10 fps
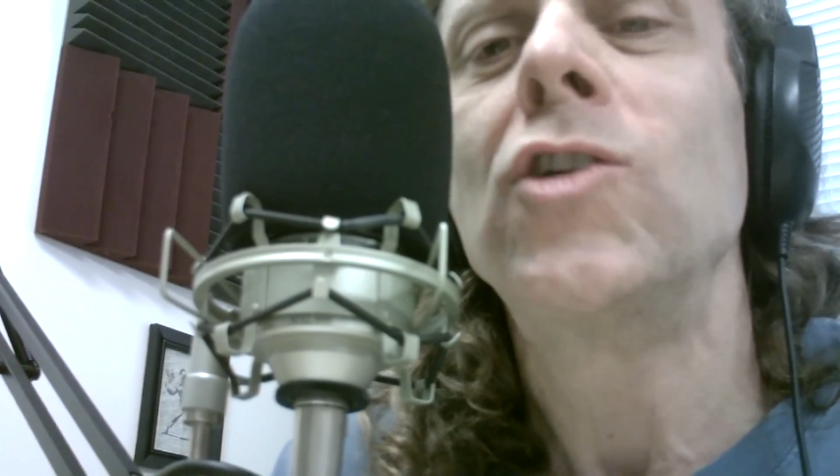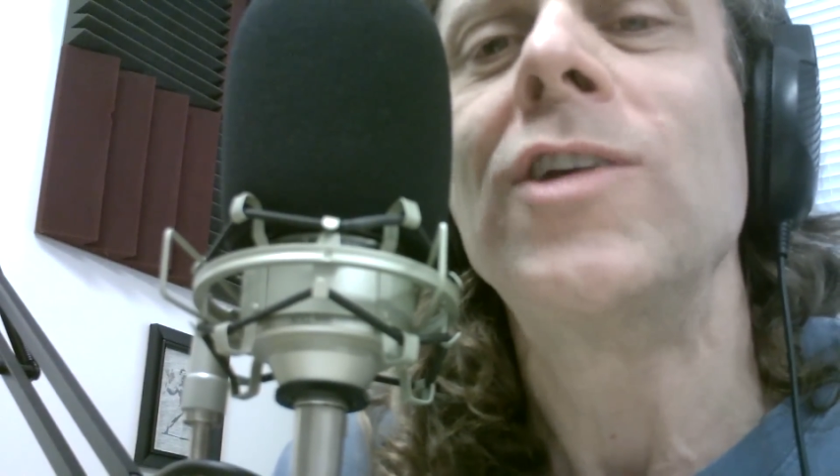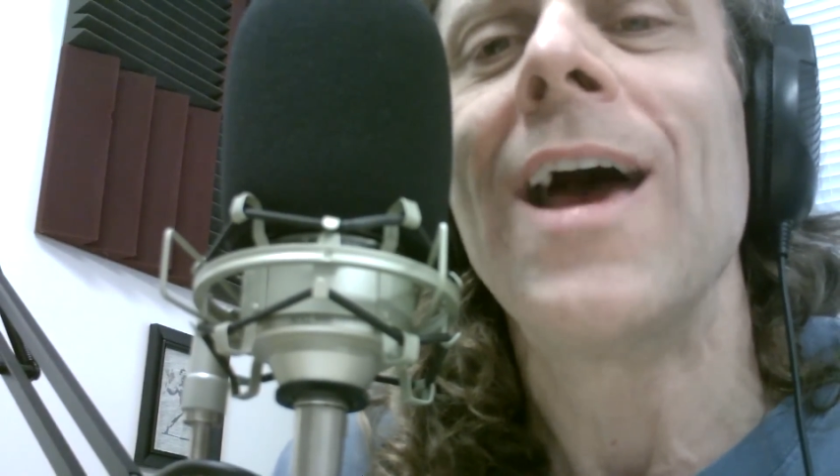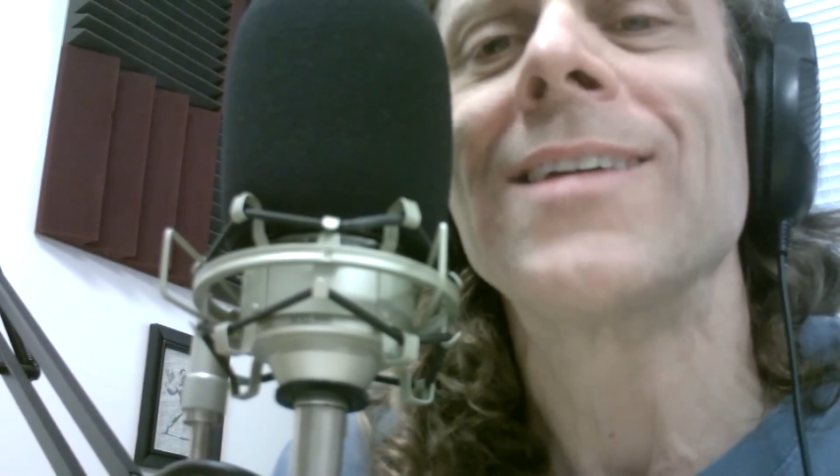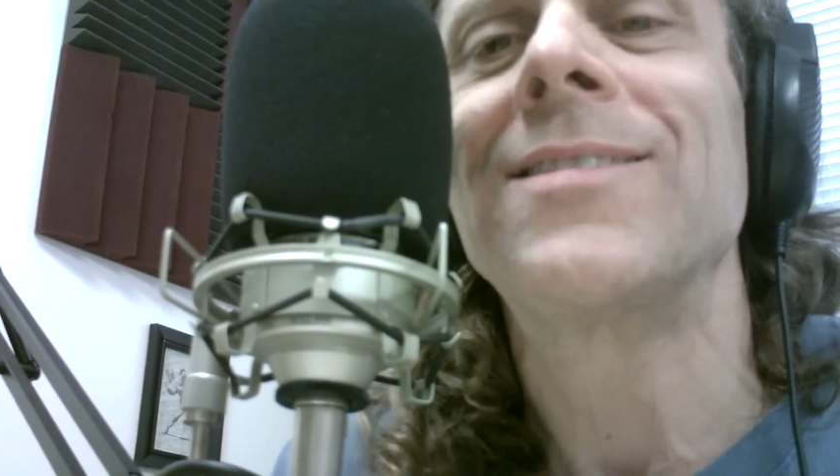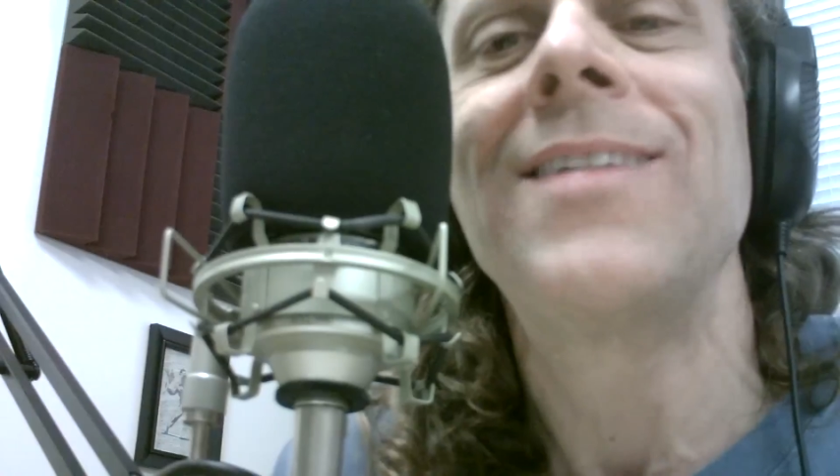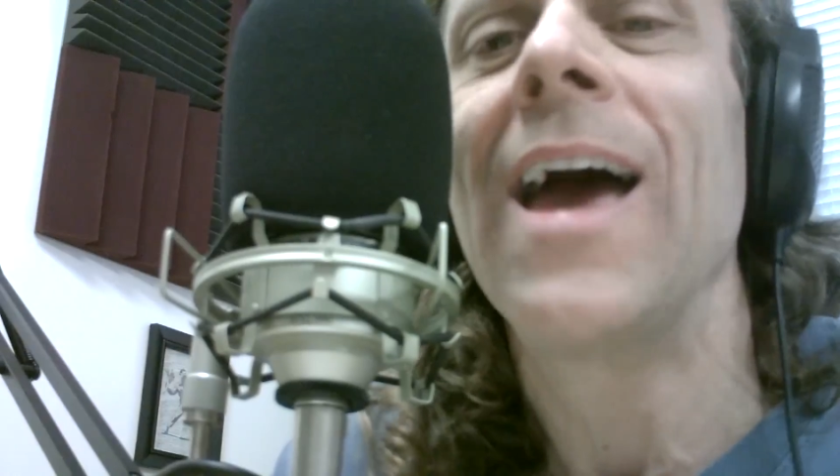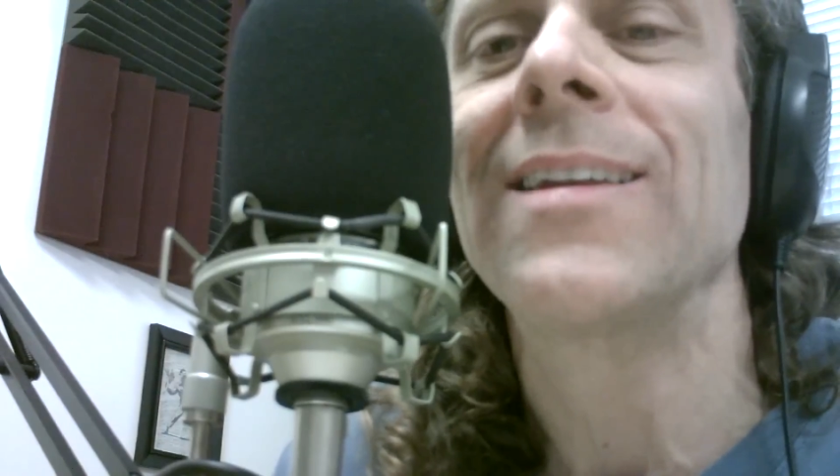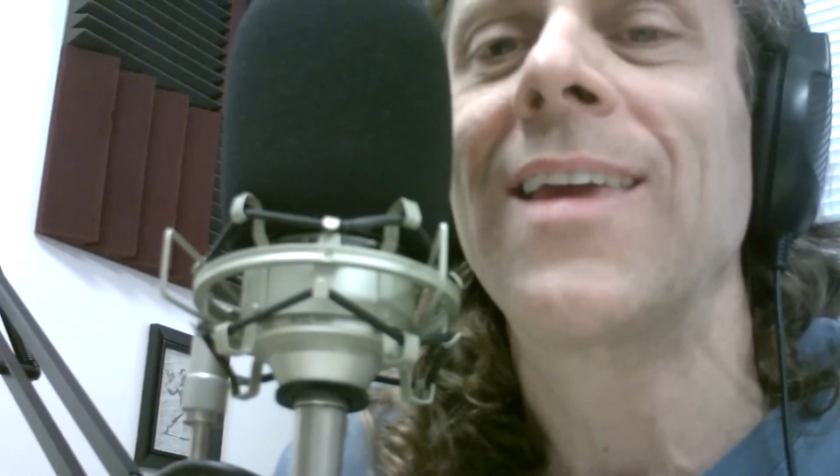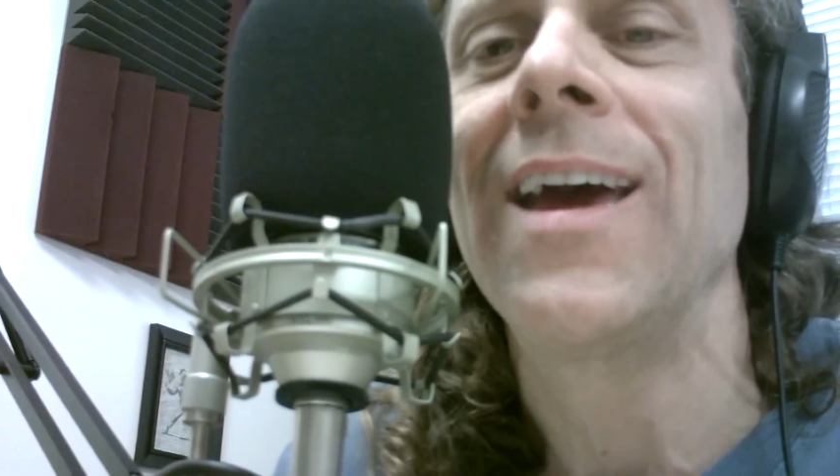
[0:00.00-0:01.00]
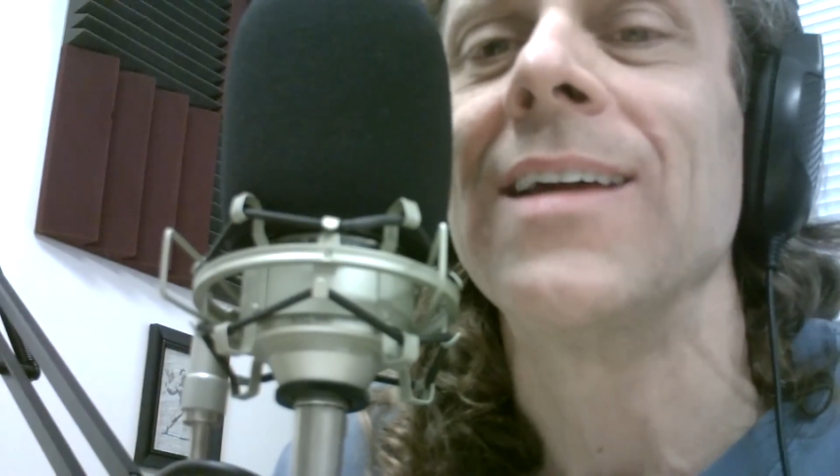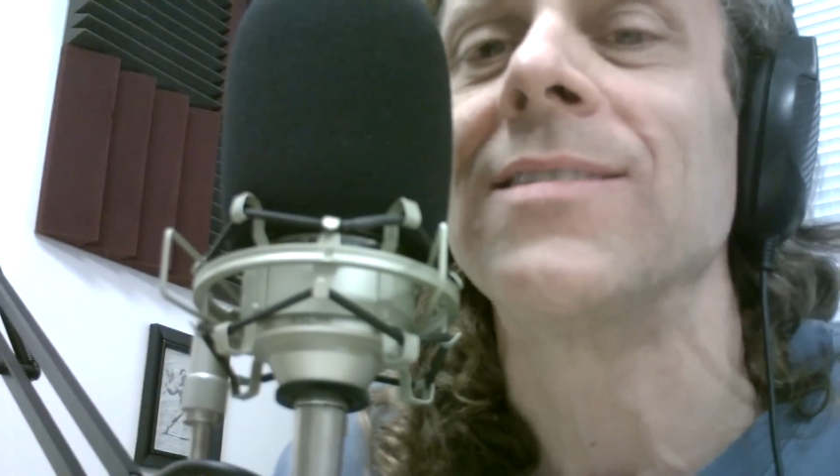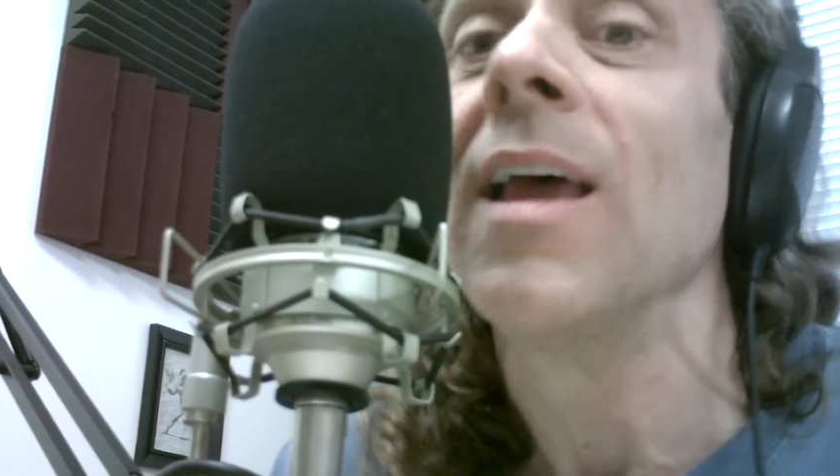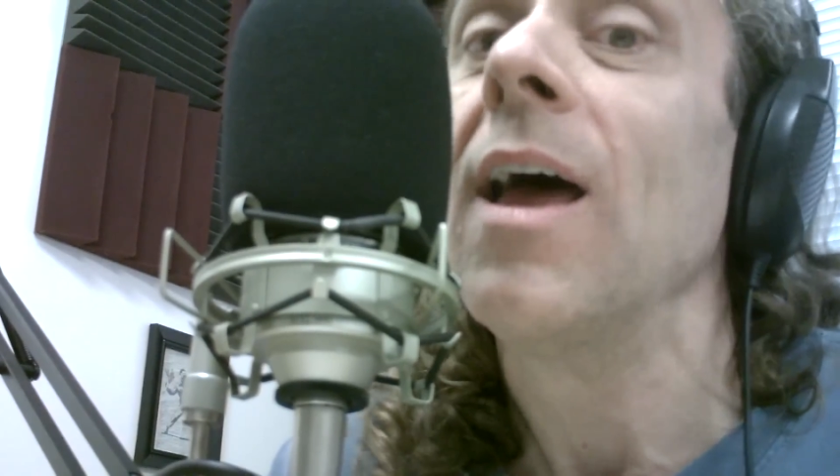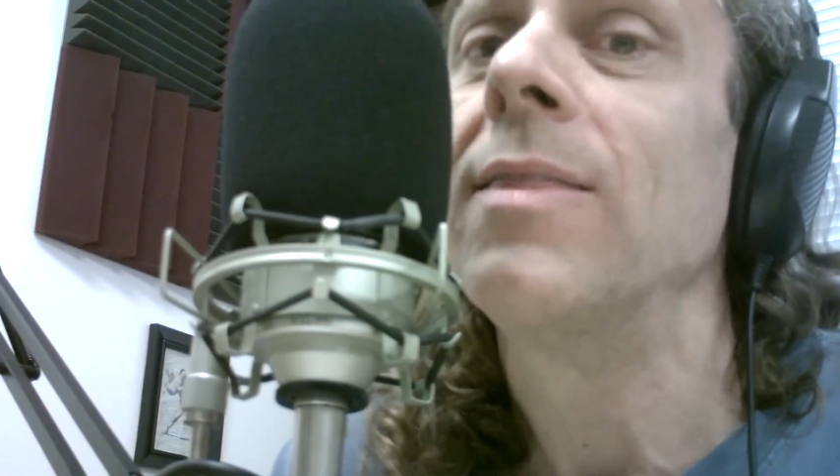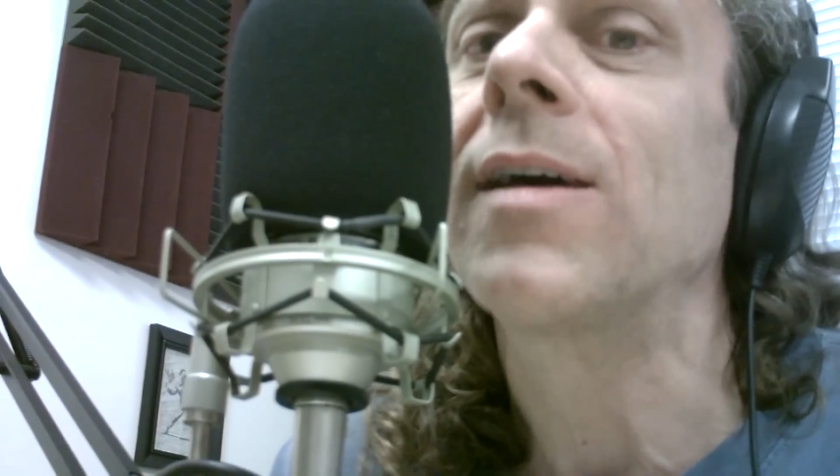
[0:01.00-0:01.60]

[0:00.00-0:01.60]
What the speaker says: She has 10 kids.